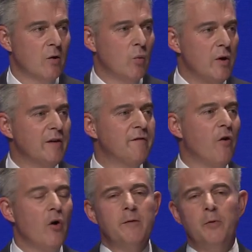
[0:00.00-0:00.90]
We will
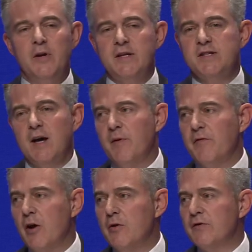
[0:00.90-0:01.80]
avoid putting some of
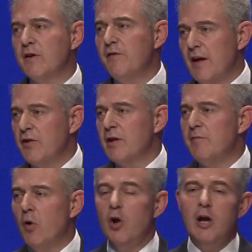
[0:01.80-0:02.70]
those convicted of
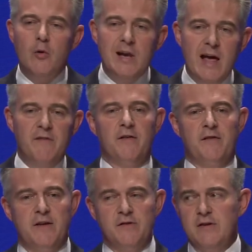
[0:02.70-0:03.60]
more low level
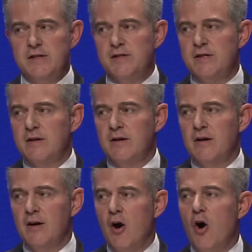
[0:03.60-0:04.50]
offences
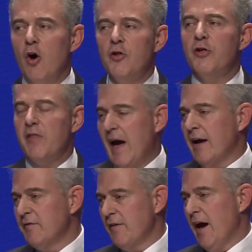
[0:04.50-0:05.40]
onto that
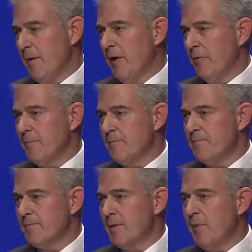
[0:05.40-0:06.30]
conveyor belt
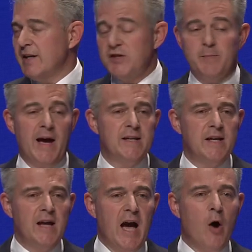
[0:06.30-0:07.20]
by
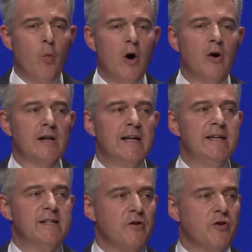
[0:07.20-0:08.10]
expanding our world
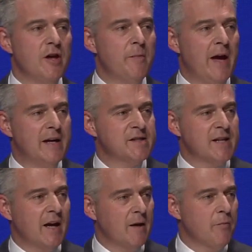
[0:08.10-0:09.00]
leading GPS
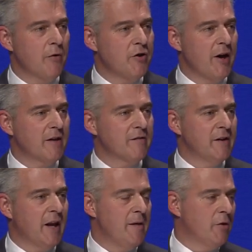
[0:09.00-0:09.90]
tagging project for
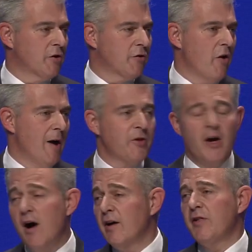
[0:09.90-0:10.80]
neighbourhood crime,
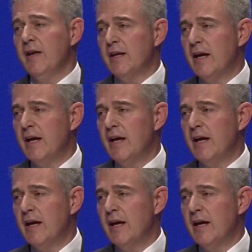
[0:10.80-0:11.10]
targeted